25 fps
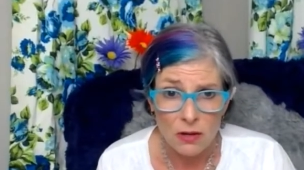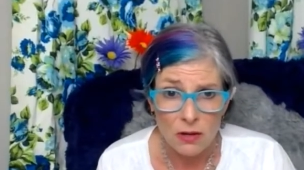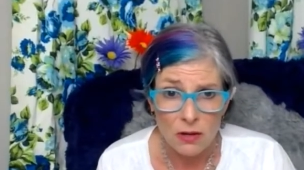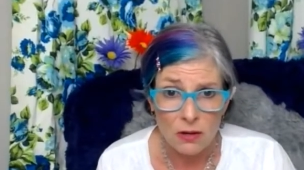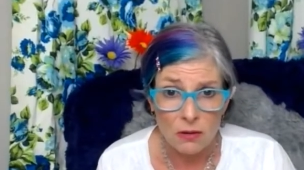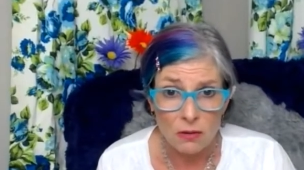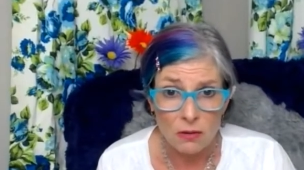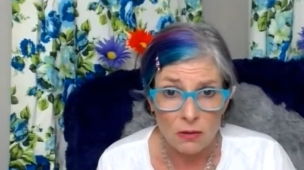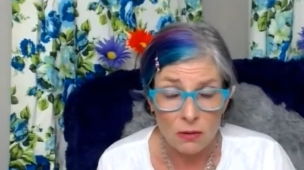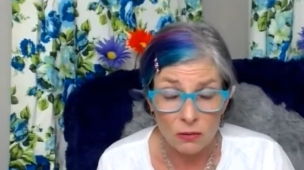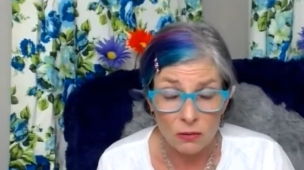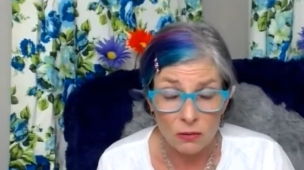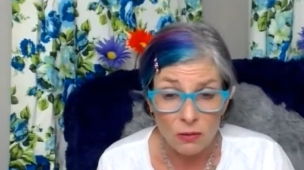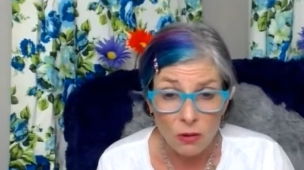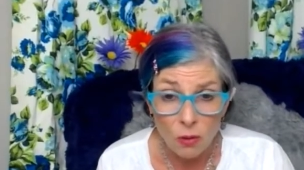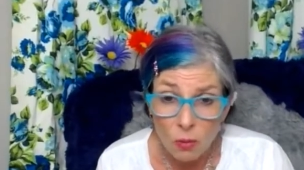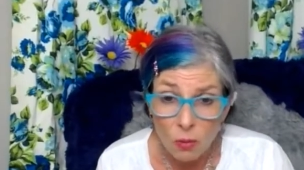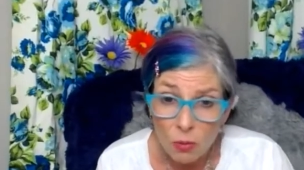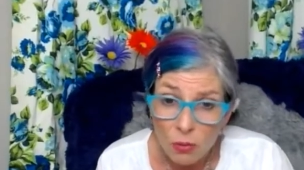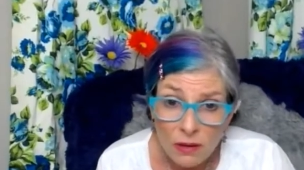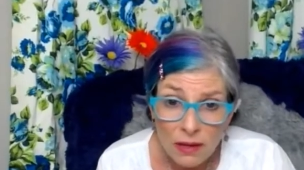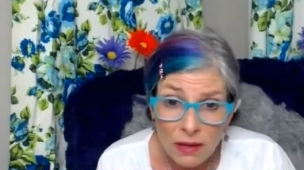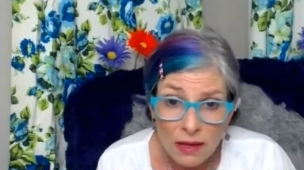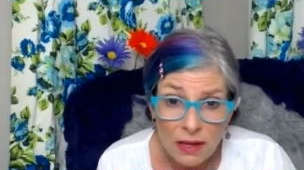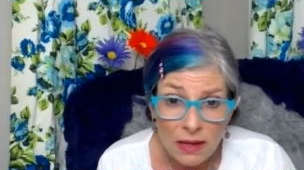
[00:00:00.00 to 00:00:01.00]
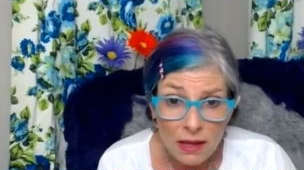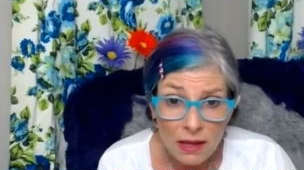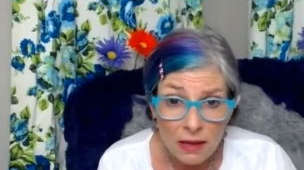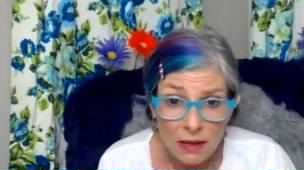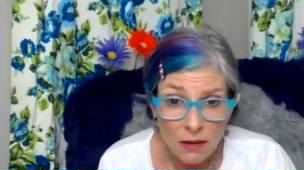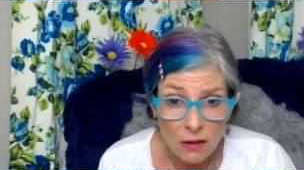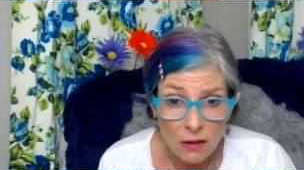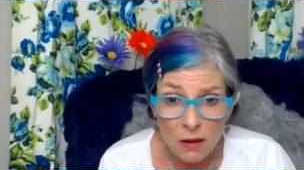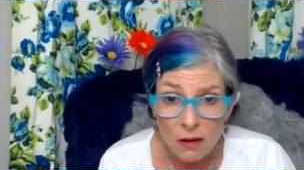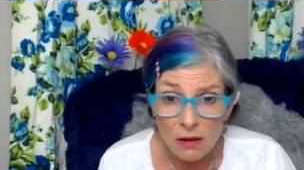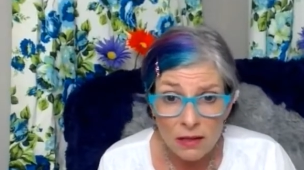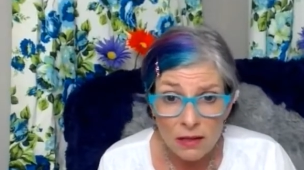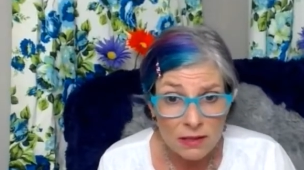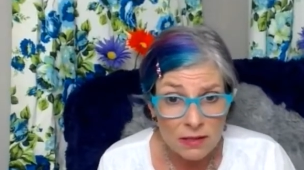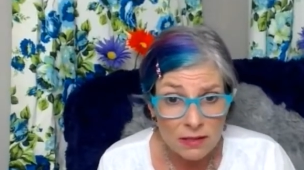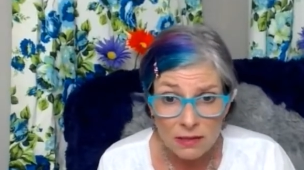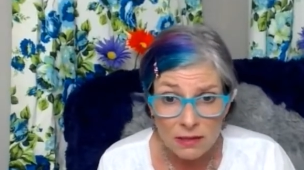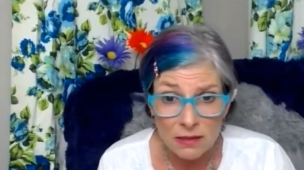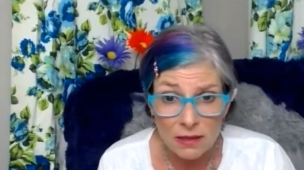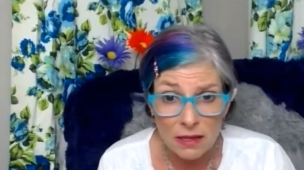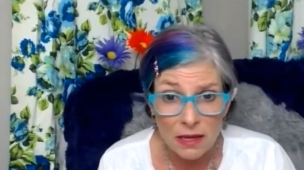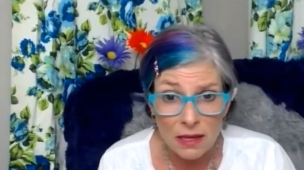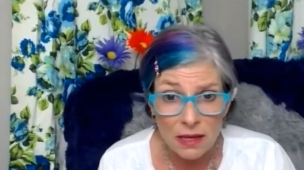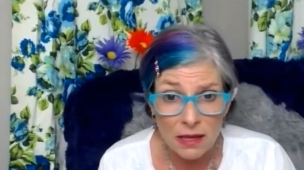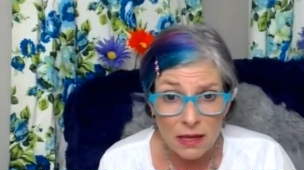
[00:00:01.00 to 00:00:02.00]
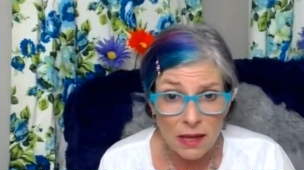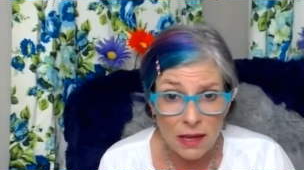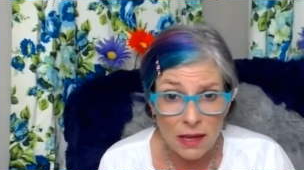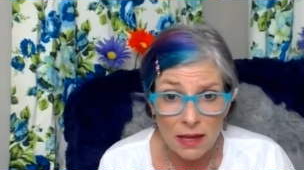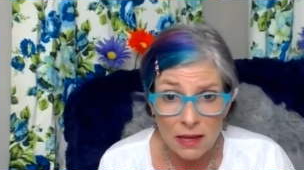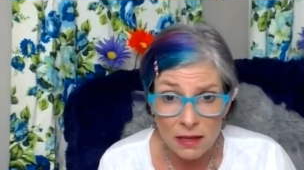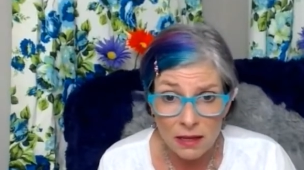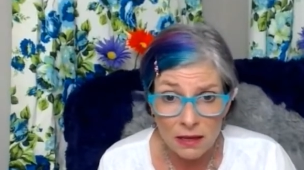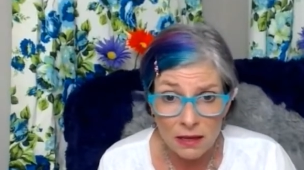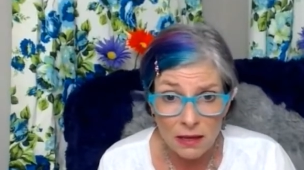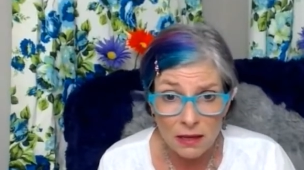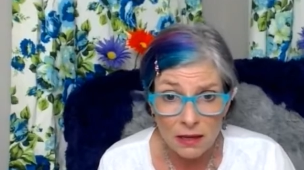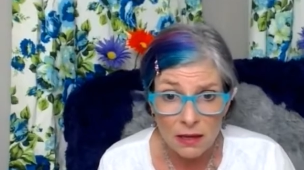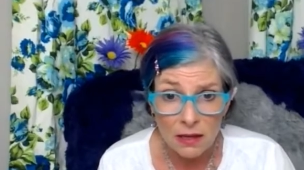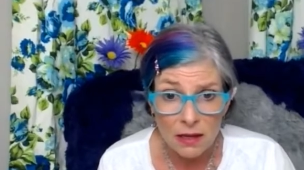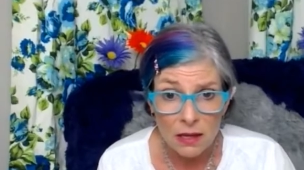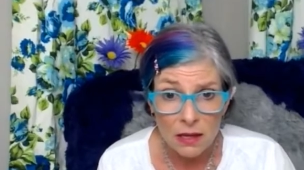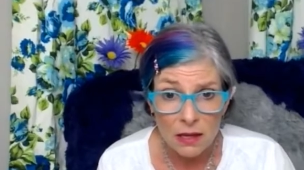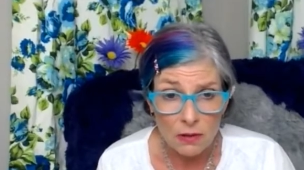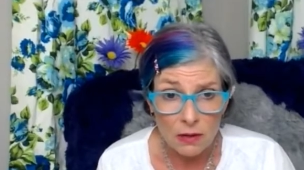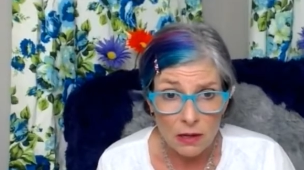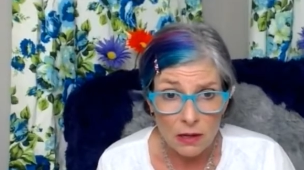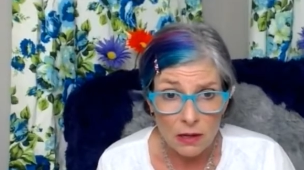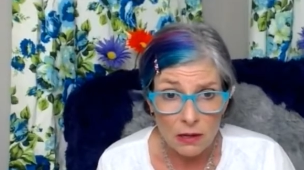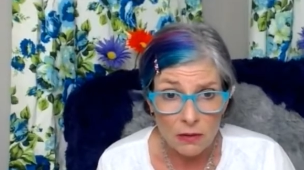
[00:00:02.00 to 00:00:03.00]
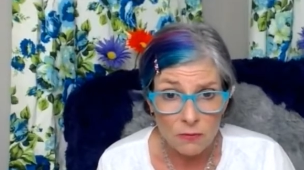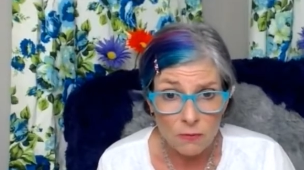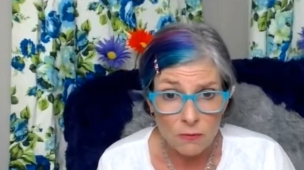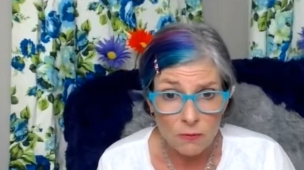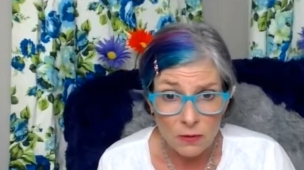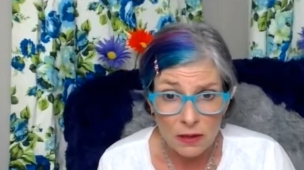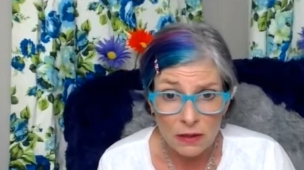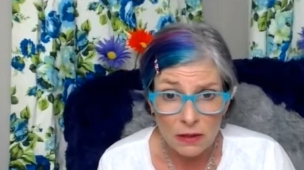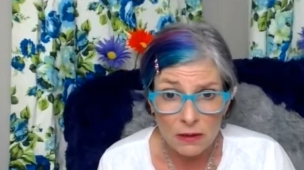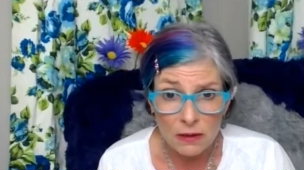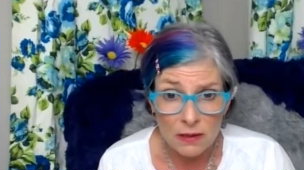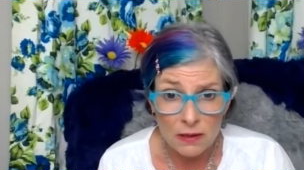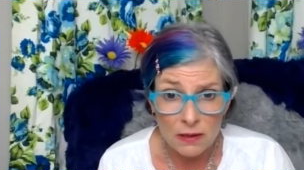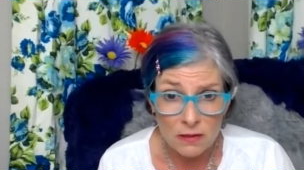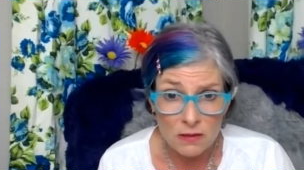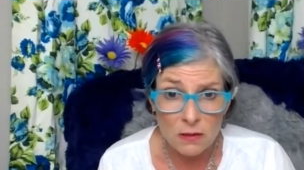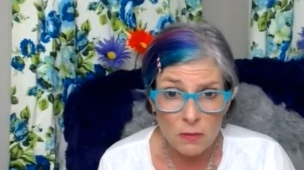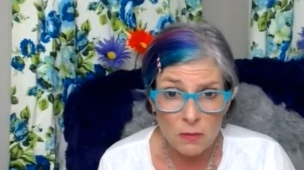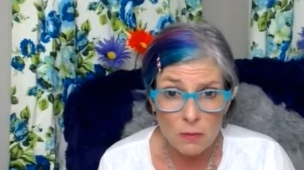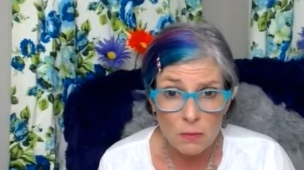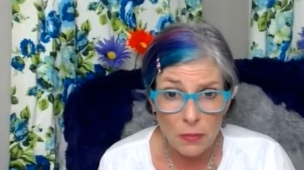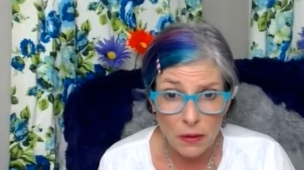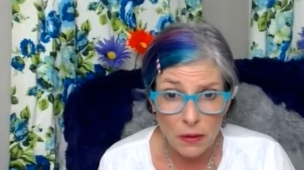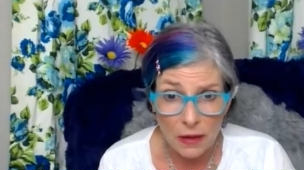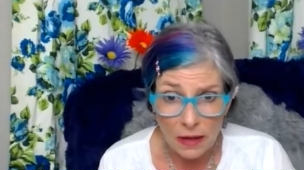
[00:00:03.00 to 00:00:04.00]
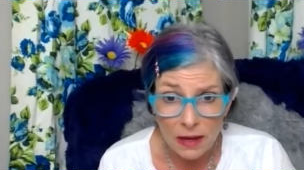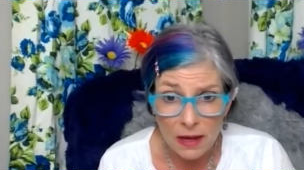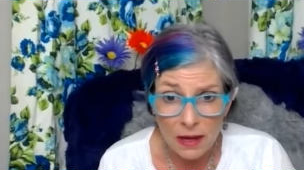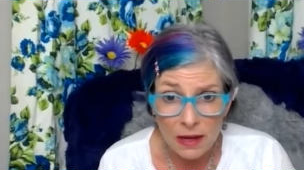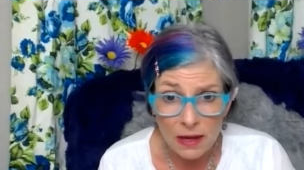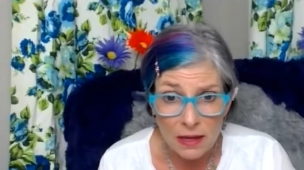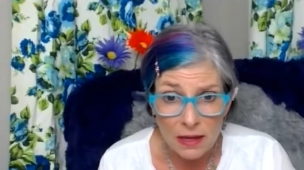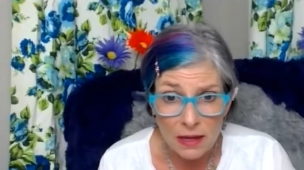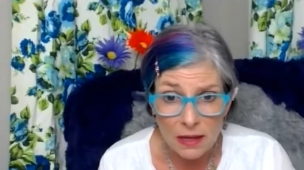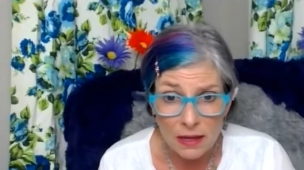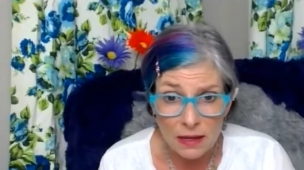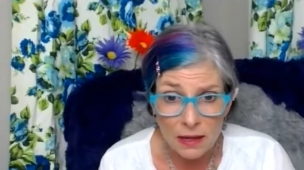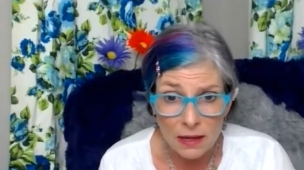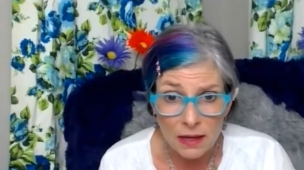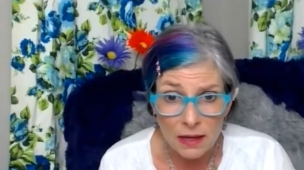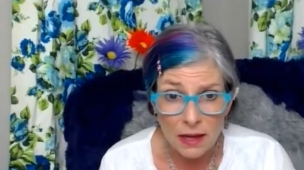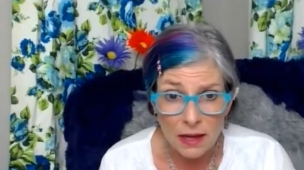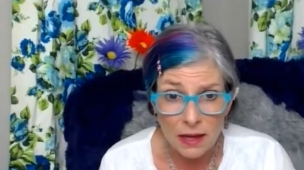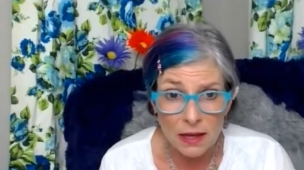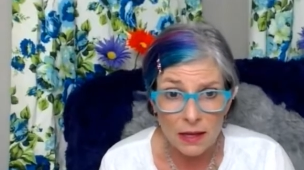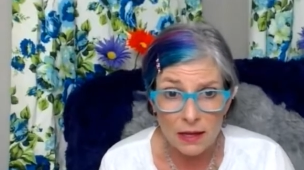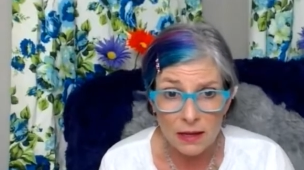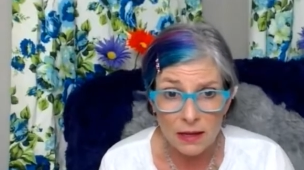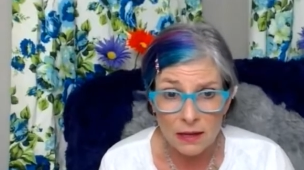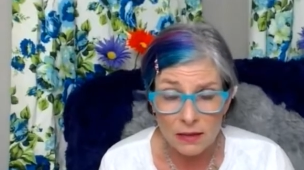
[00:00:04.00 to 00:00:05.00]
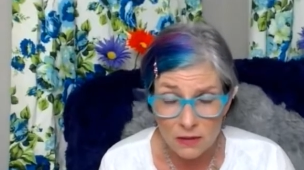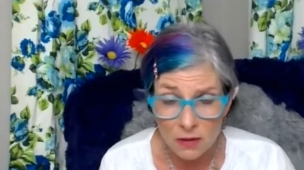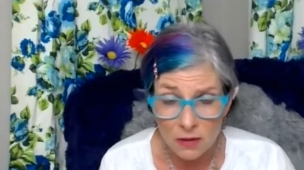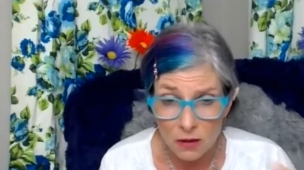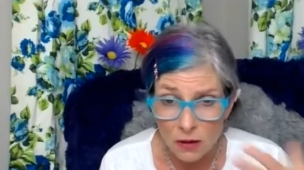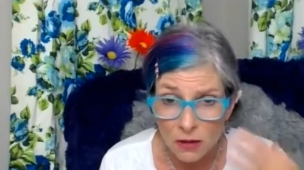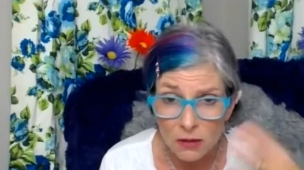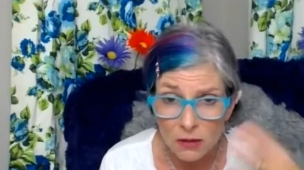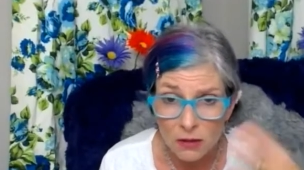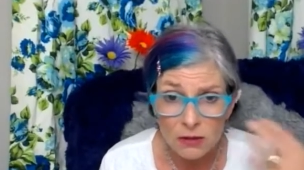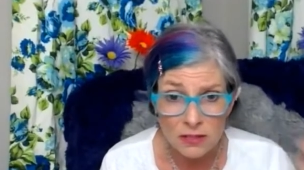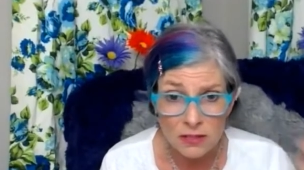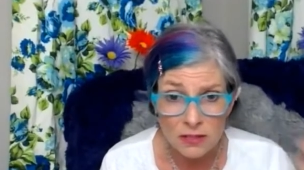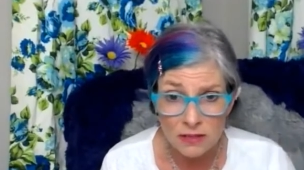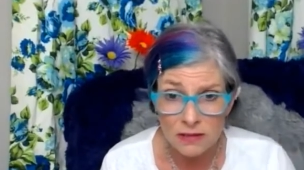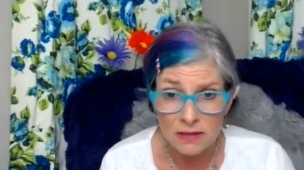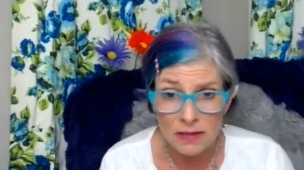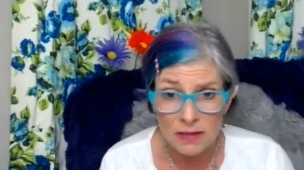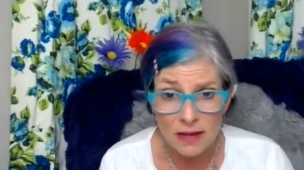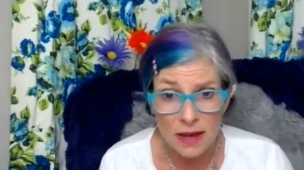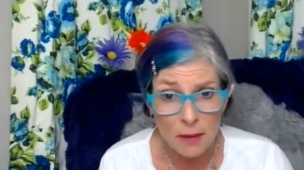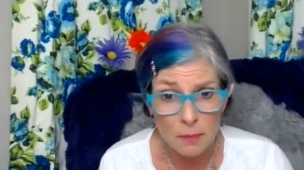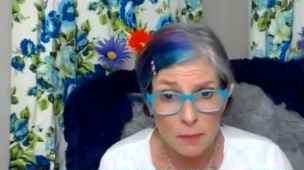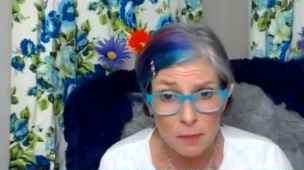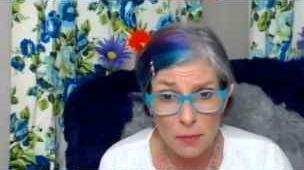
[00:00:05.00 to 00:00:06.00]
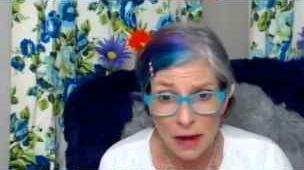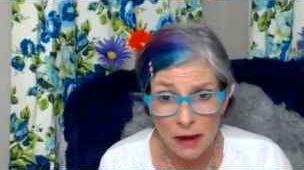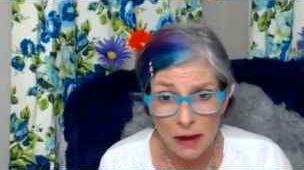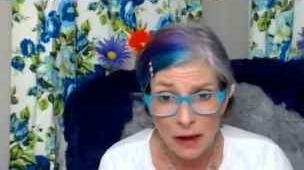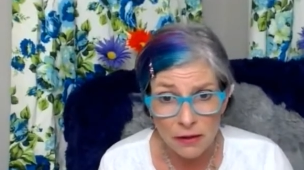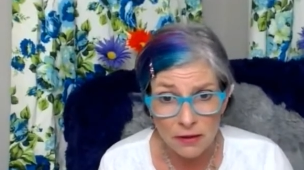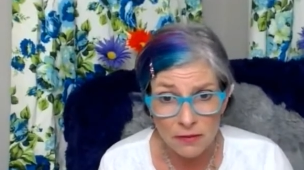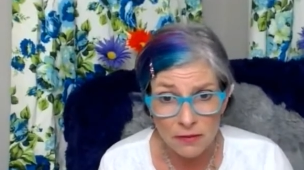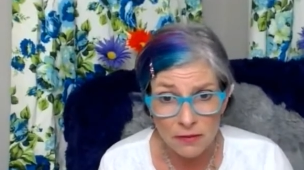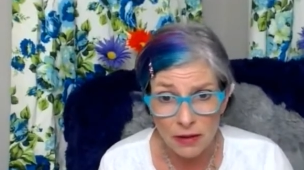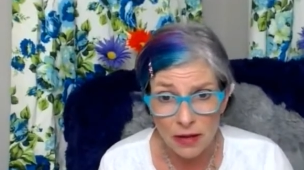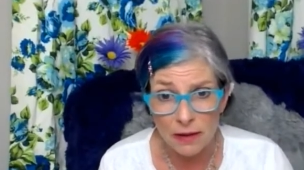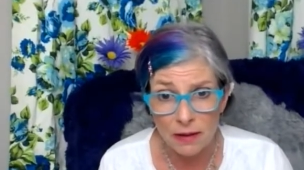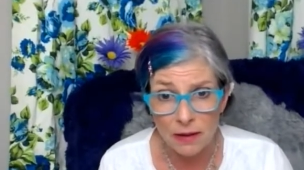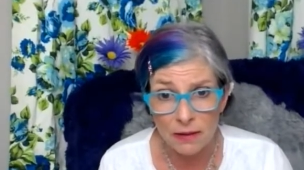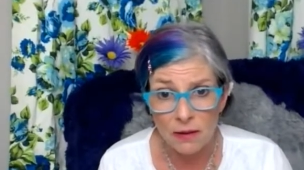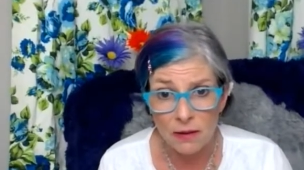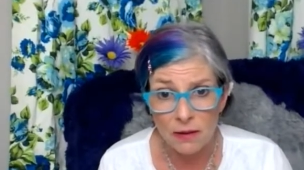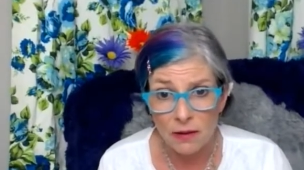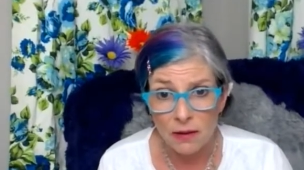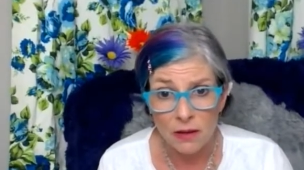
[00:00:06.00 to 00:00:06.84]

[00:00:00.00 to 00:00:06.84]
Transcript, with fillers: or lonely honestly and and feeling some pain and it's hard to snap out of it